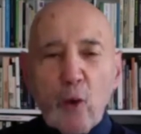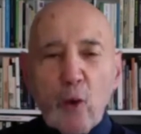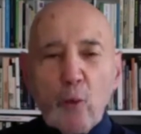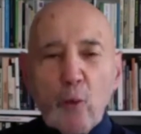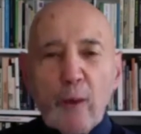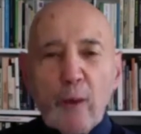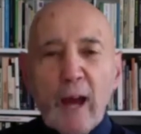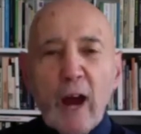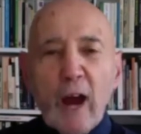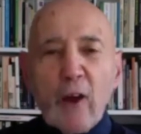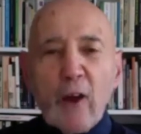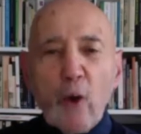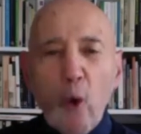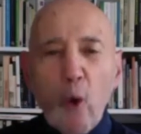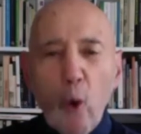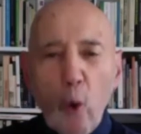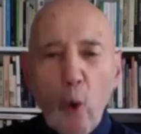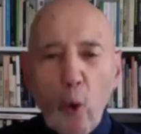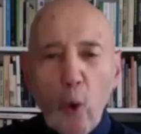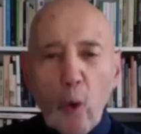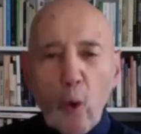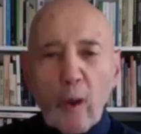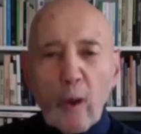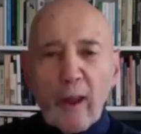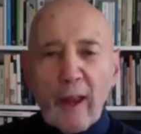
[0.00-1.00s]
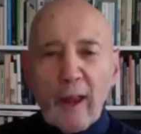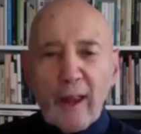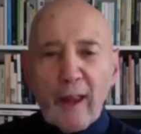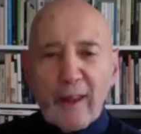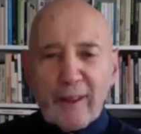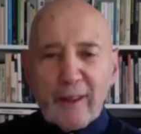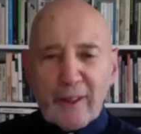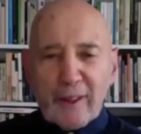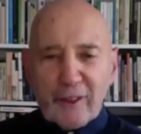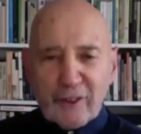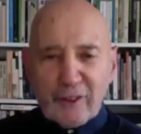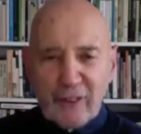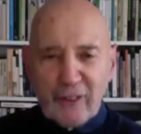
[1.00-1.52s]
we are all
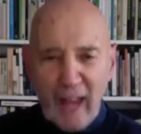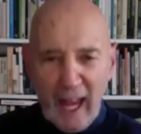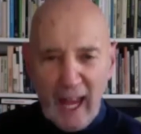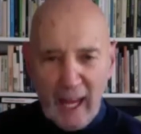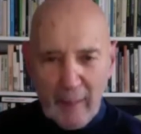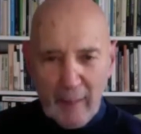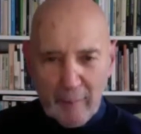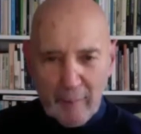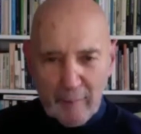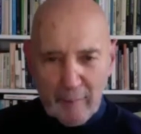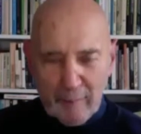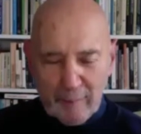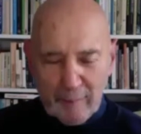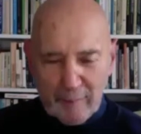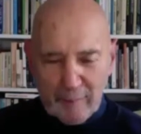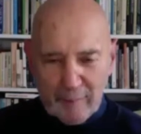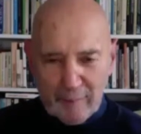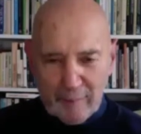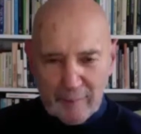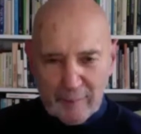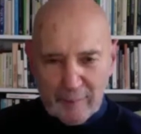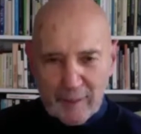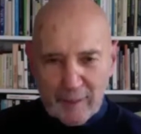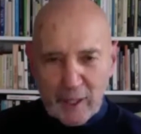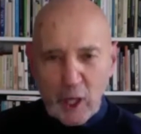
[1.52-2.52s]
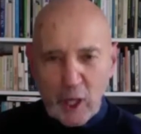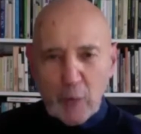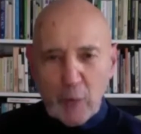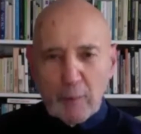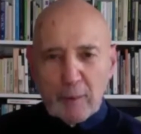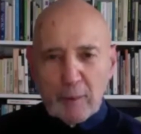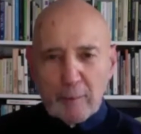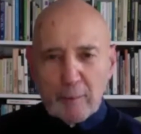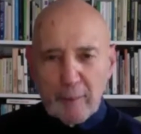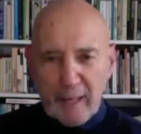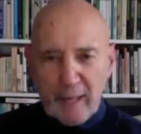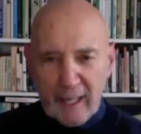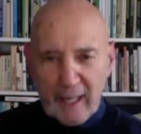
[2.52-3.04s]
the same
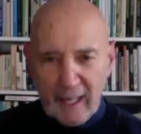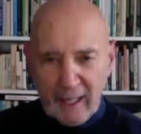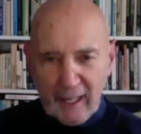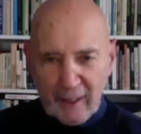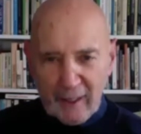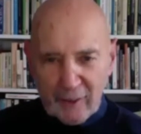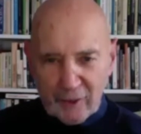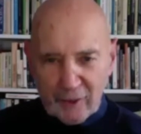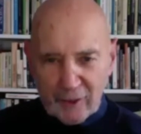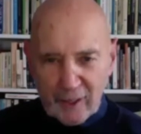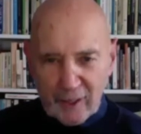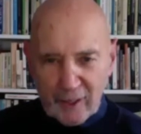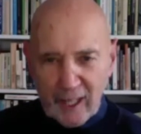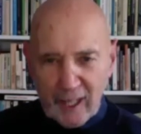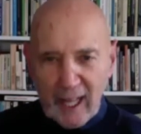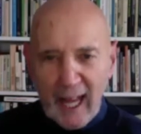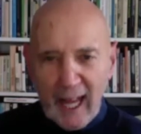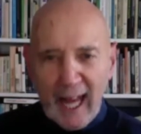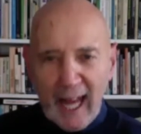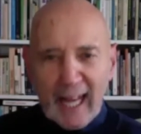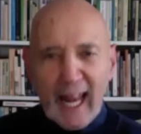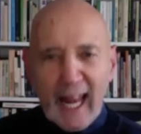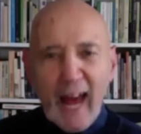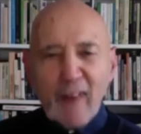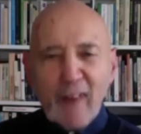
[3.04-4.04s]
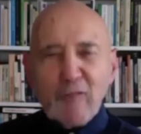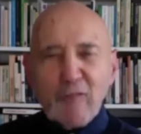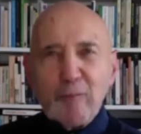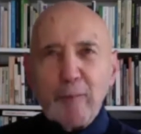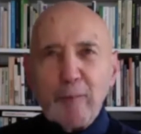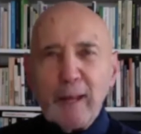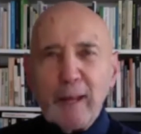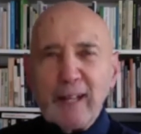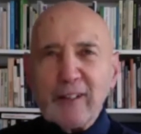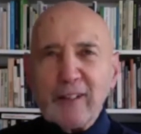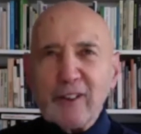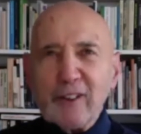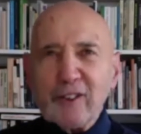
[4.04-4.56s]
human beings and have
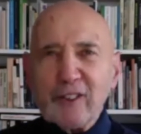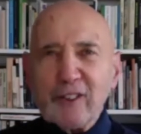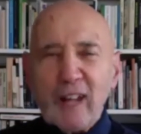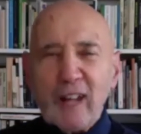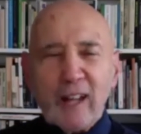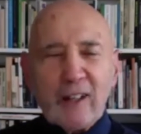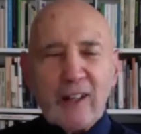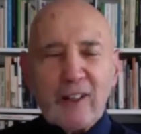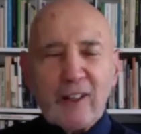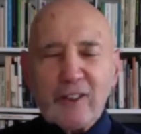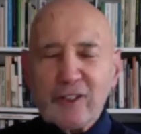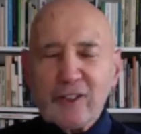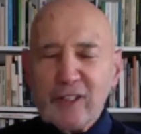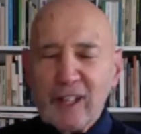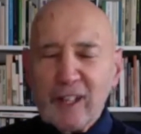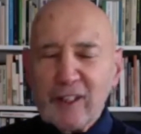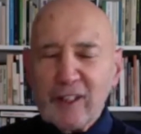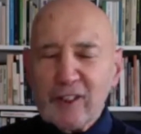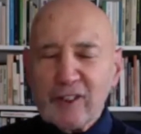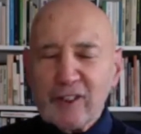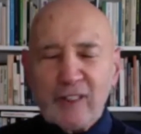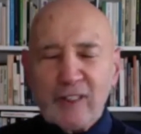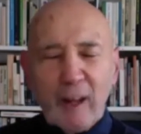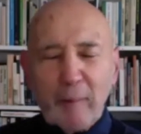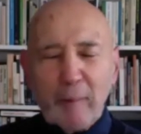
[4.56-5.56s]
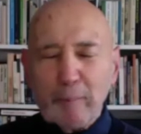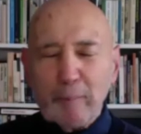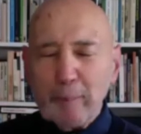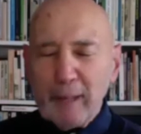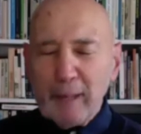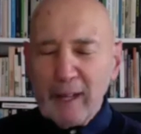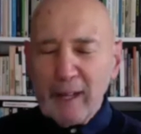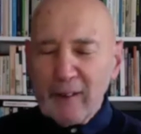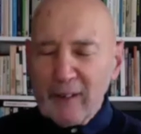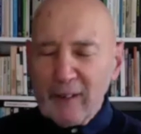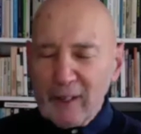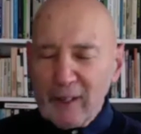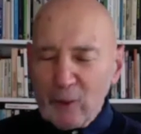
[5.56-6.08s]
been since some
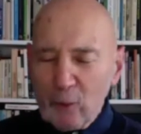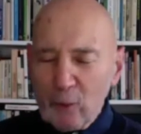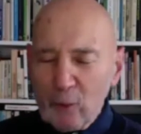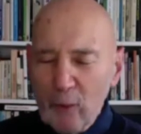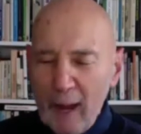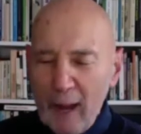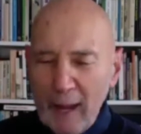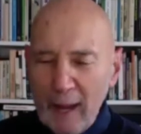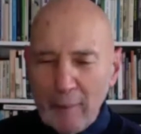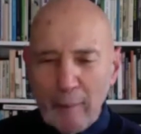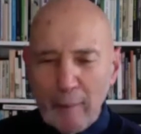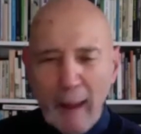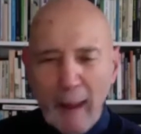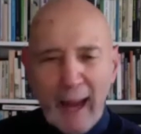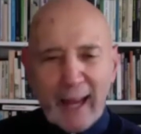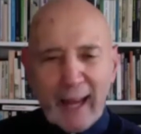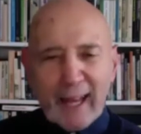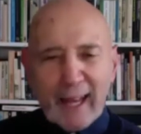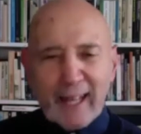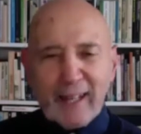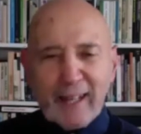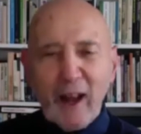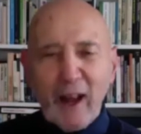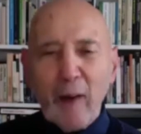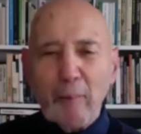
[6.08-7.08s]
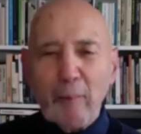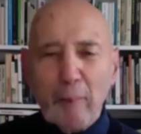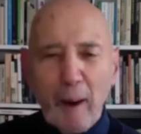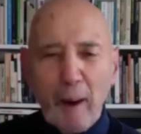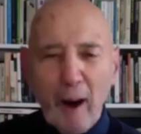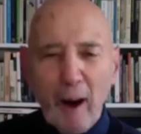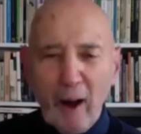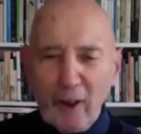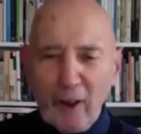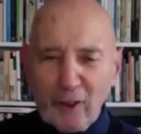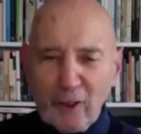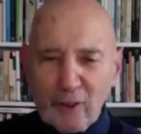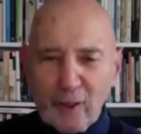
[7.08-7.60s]
period way back in our
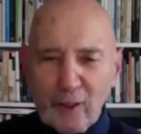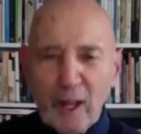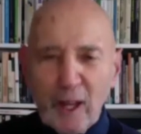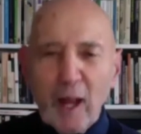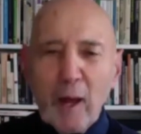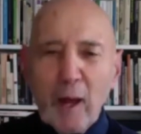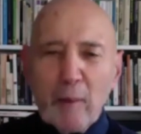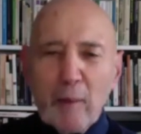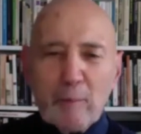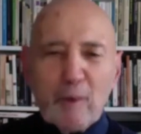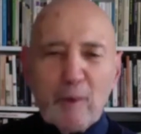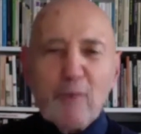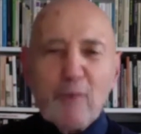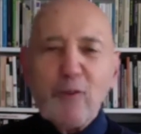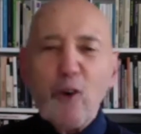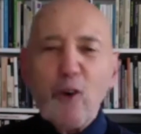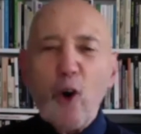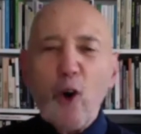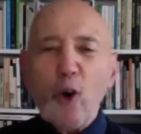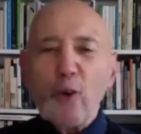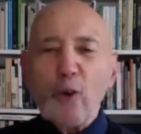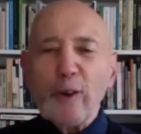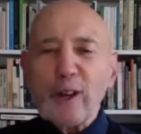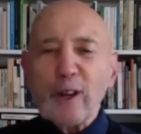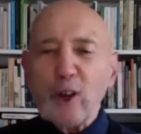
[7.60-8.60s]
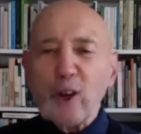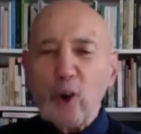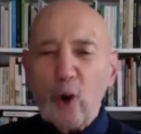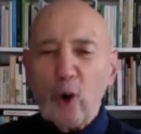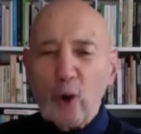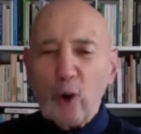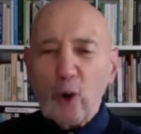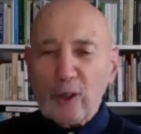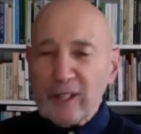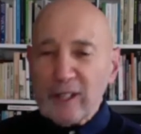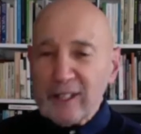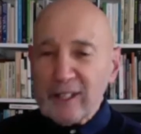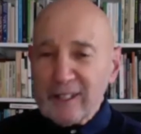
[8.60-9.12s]
past before
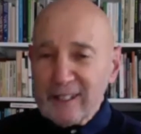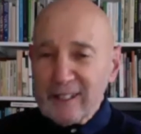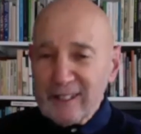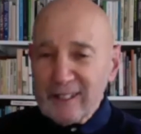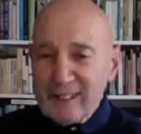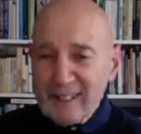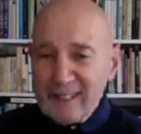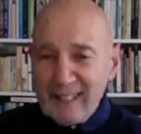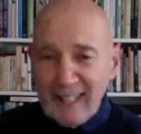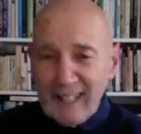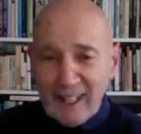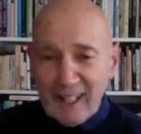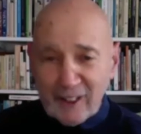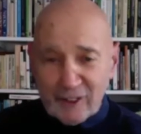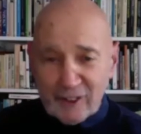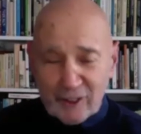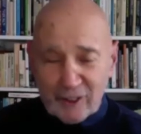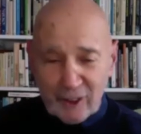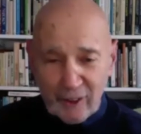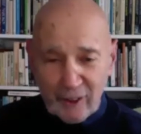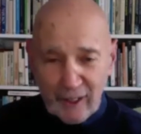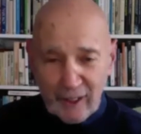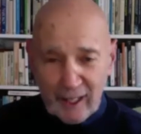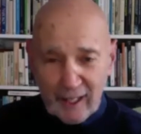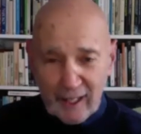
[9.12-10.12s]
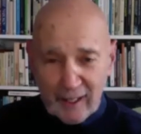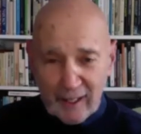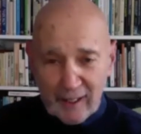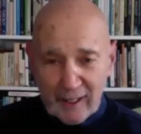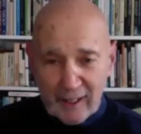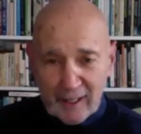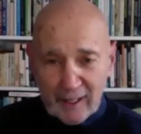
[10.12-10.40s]
recorded history.